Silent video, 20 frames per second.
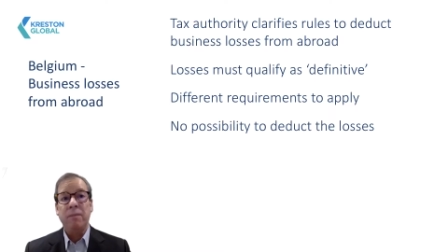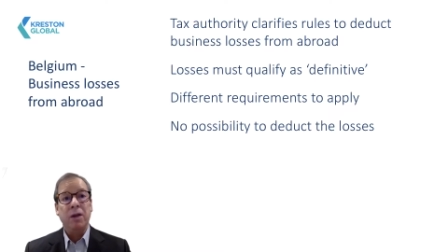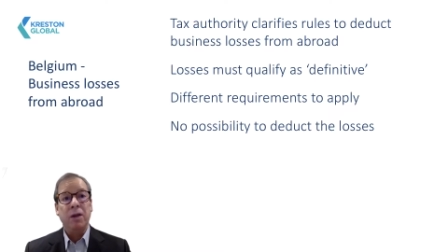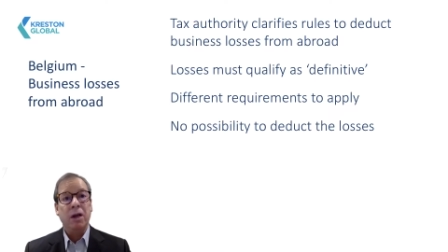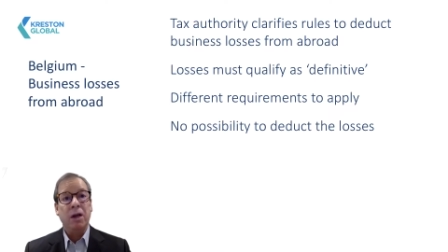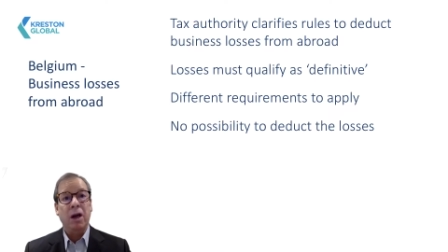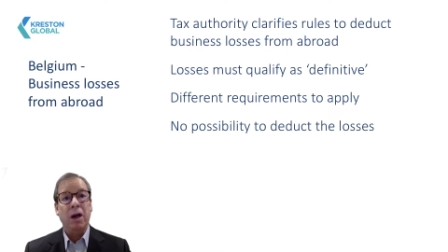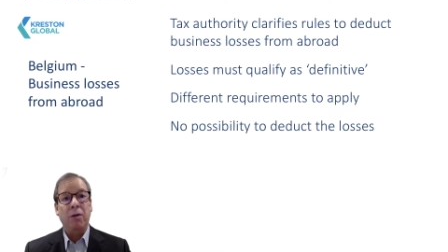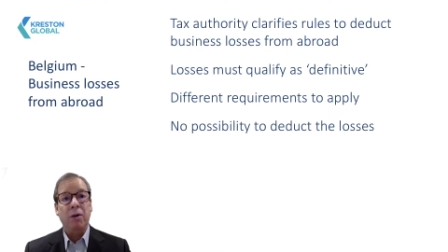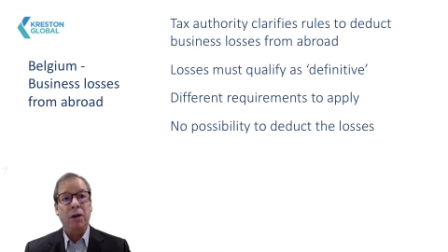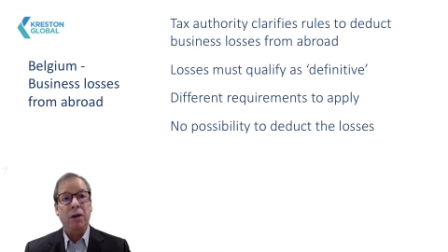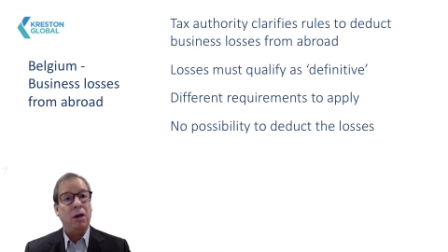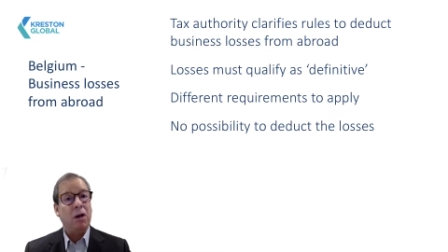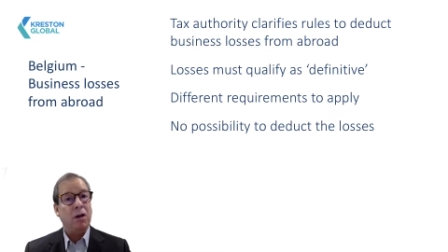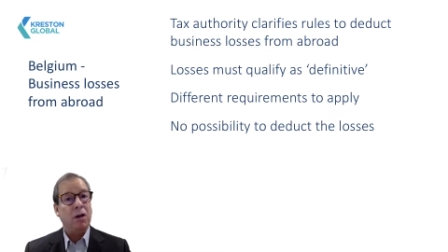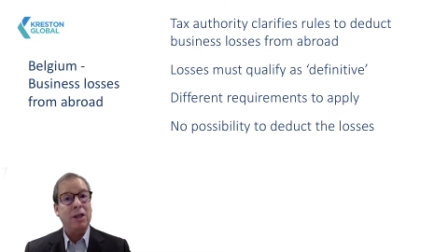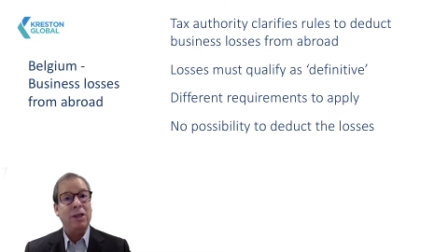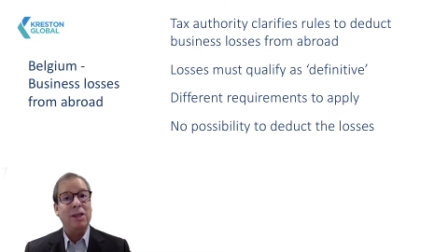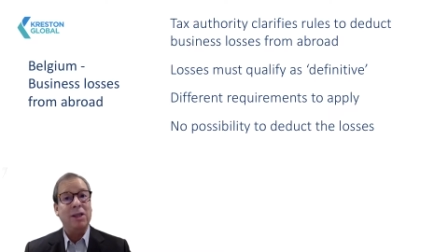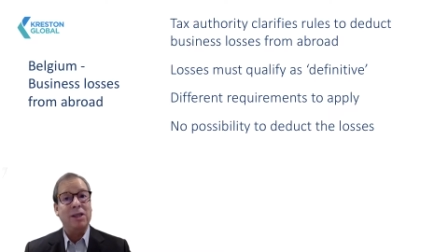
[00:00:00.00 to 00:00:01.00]
carried on
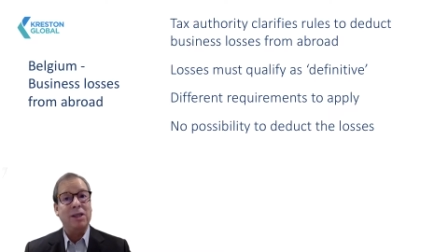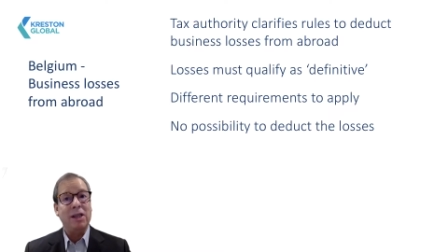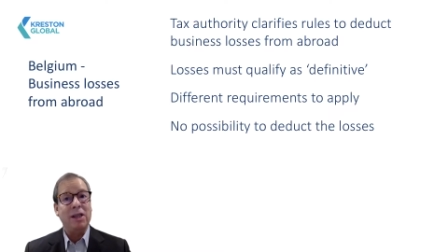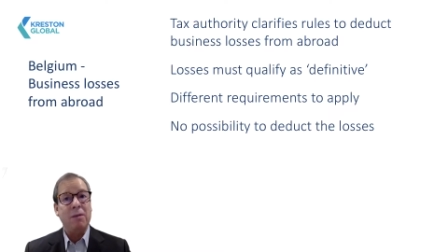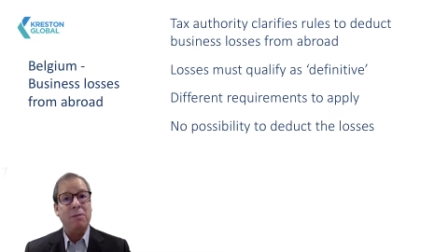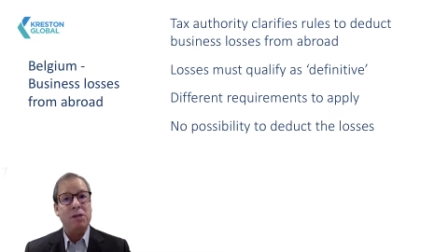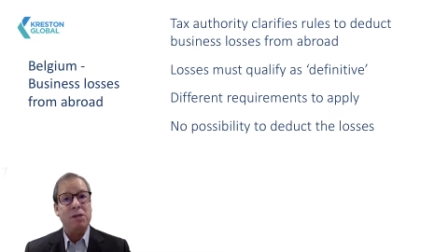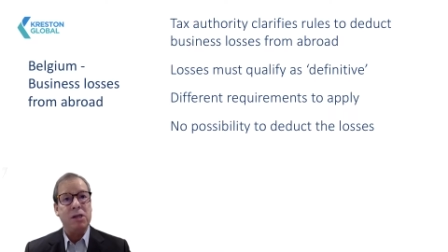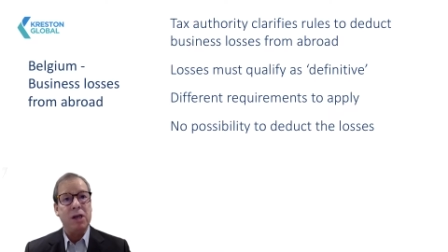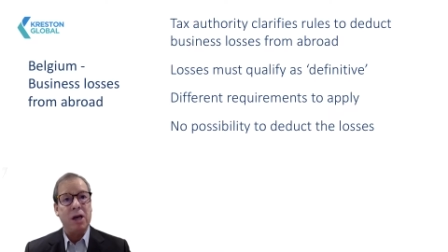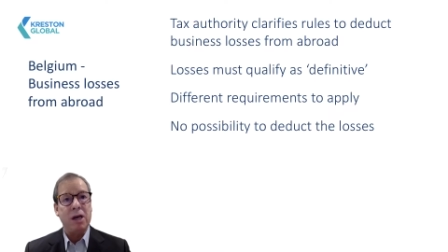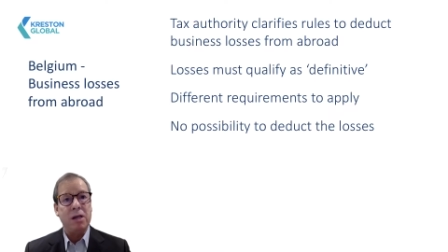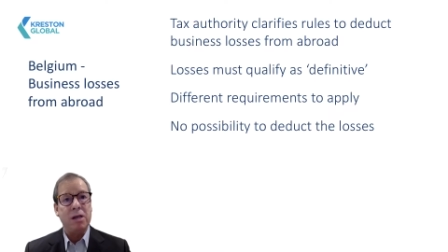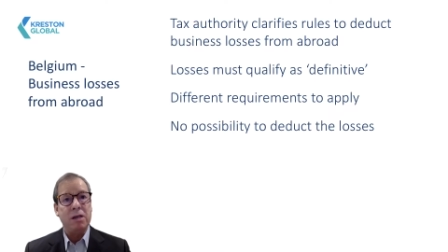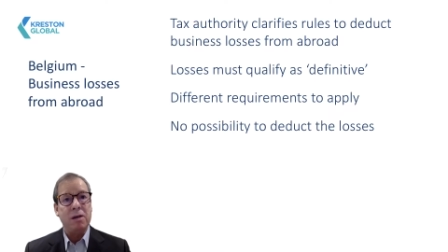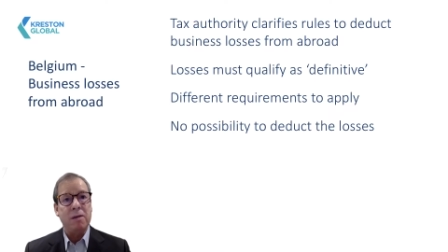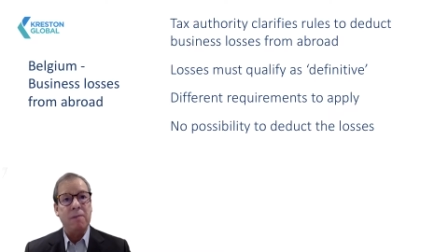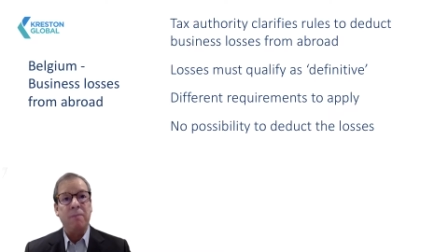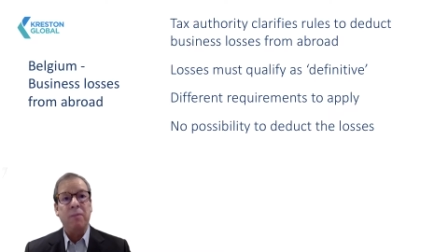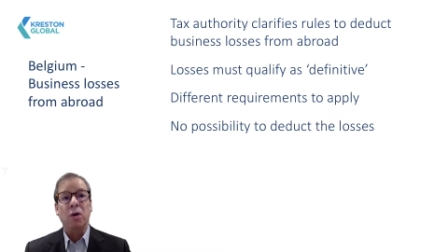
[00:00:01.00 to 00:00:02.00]
in the same state
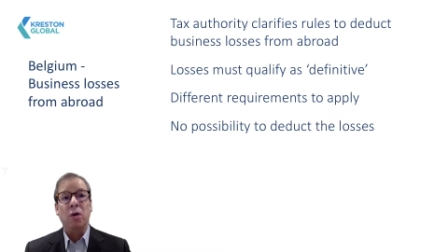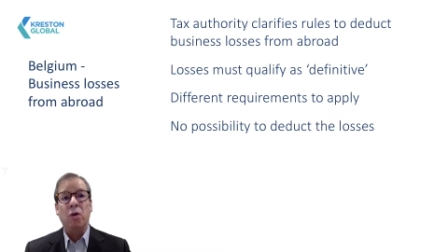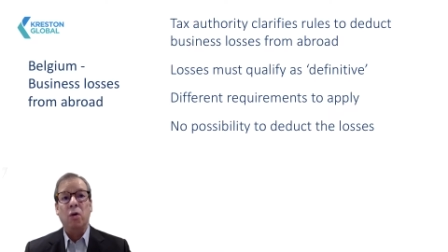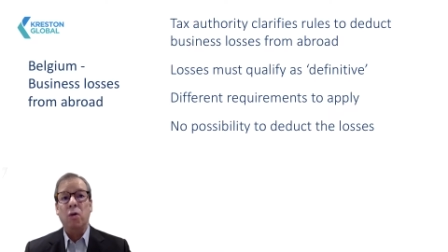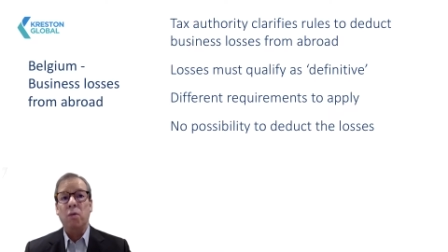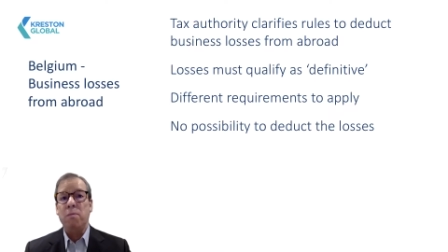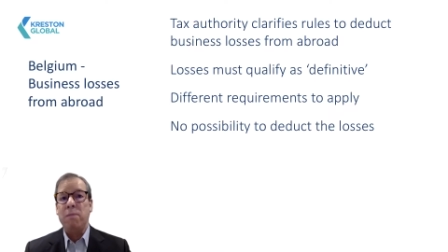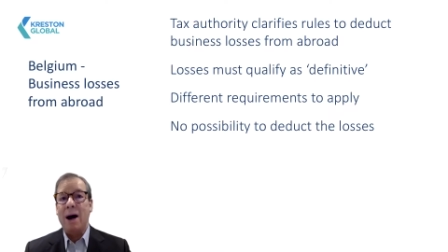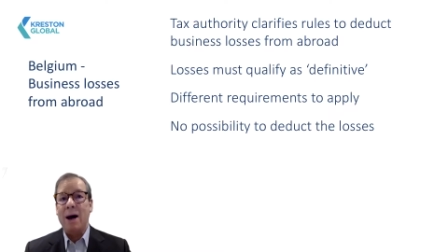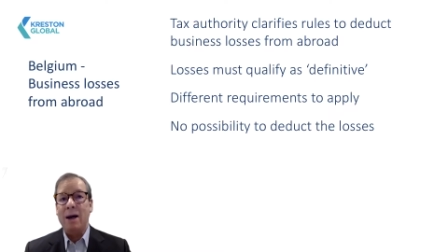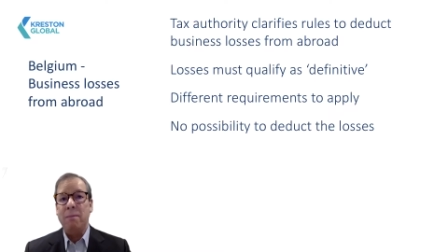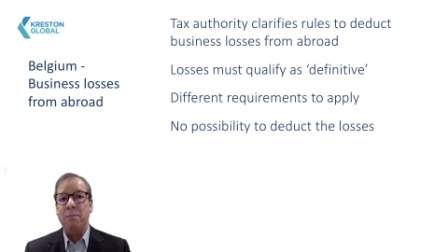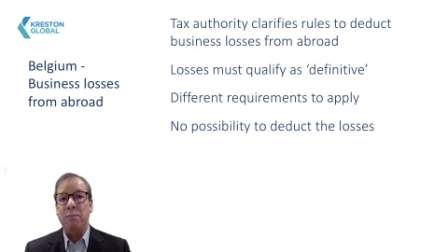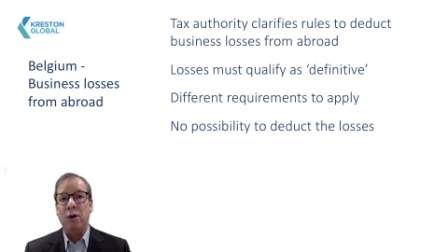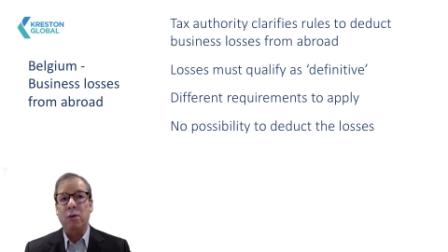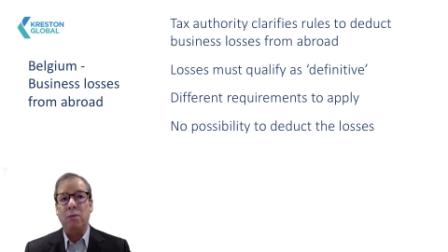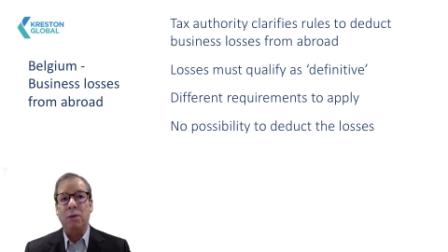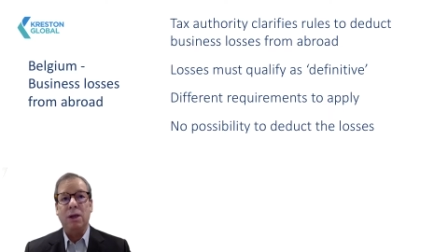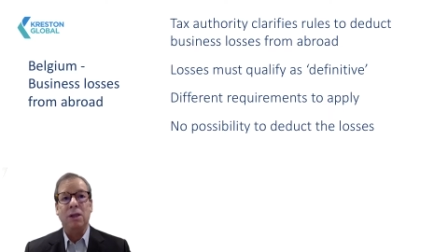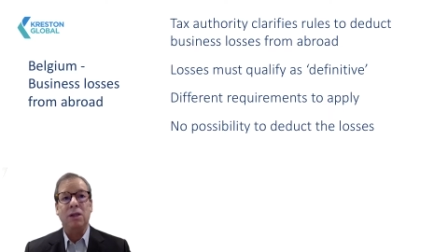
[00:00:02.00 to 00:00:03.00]
or by a
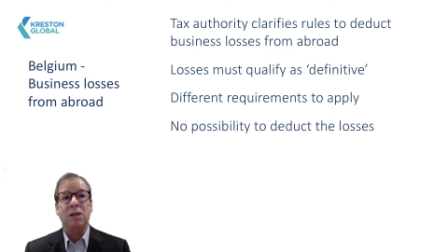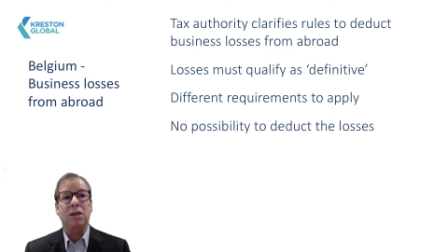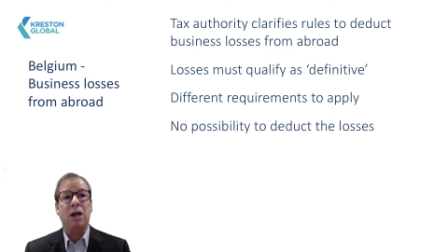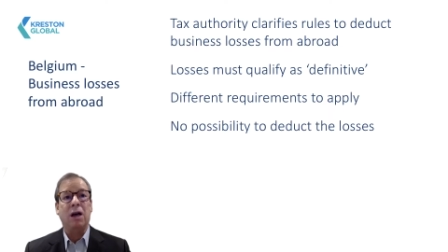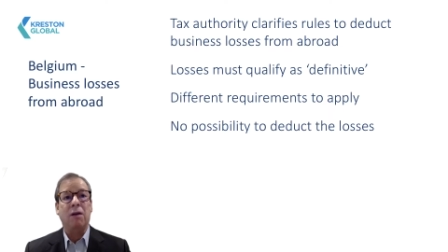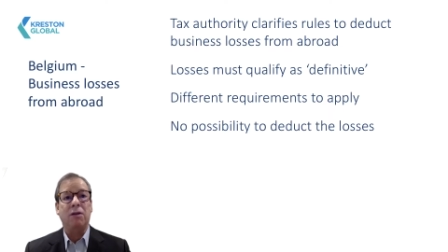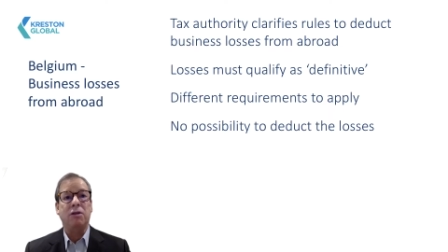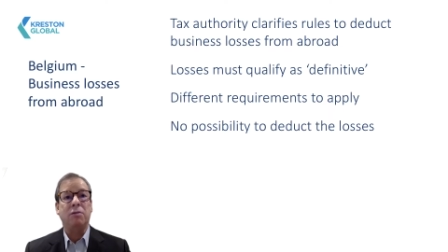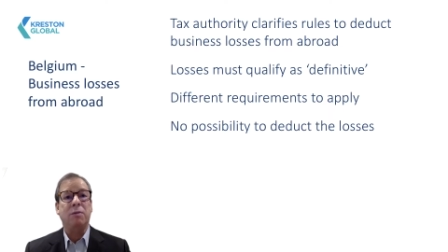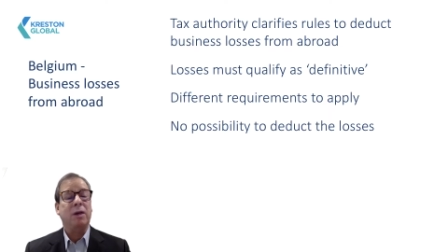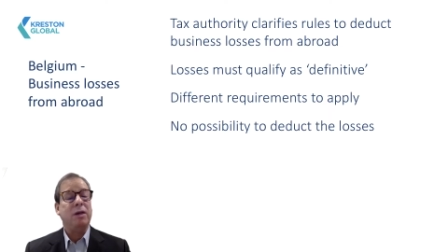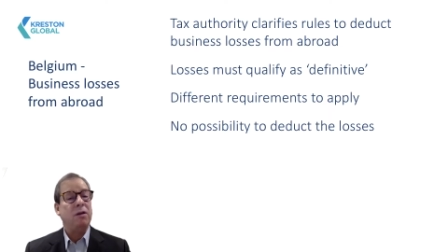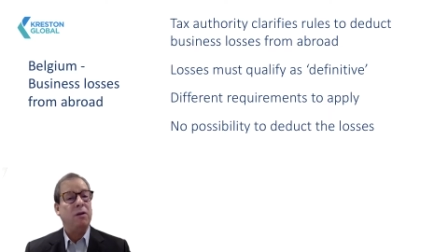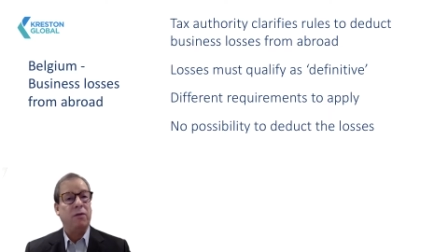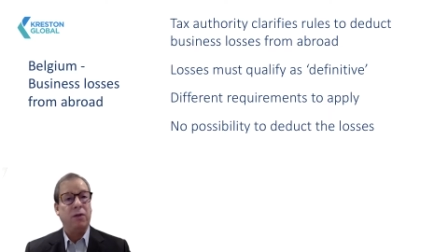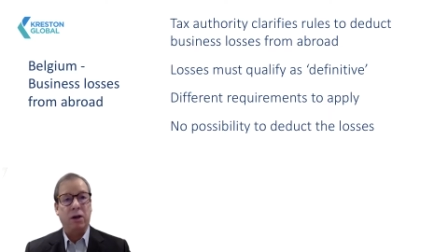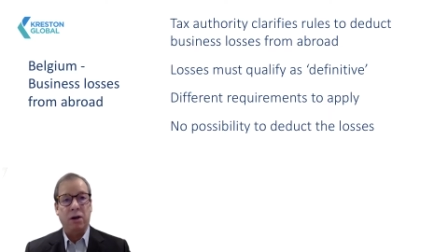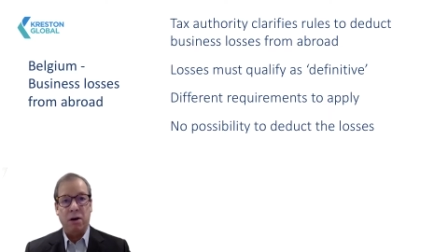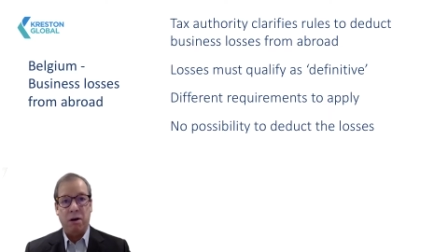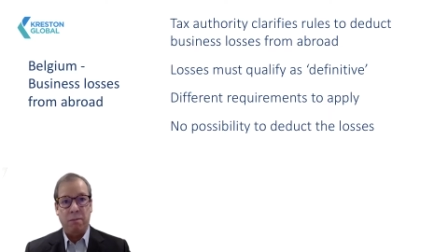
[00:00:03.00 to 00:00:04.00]
permanent establishment of
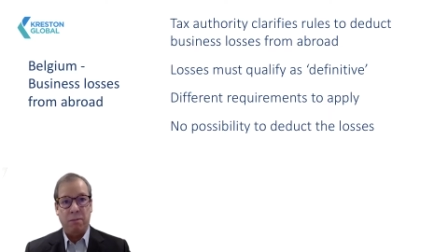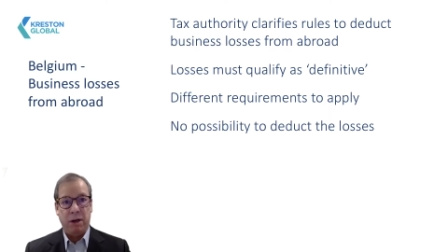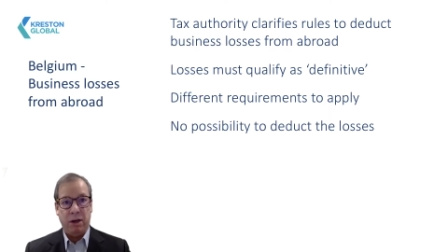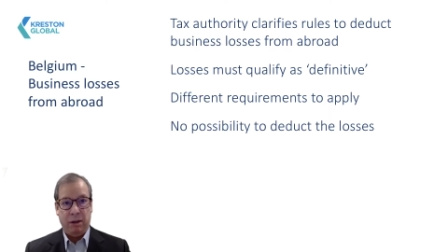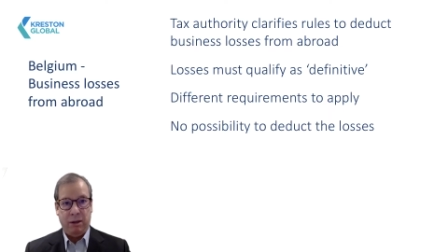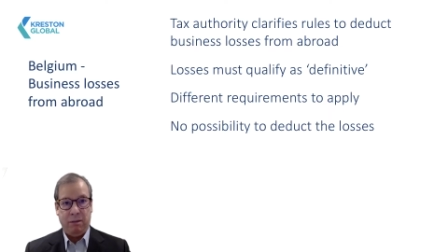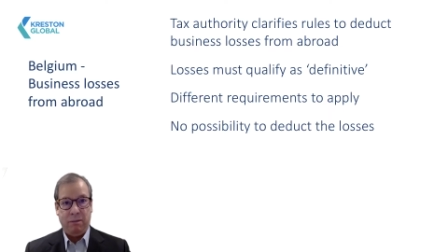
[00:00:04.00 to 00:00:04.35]
the company.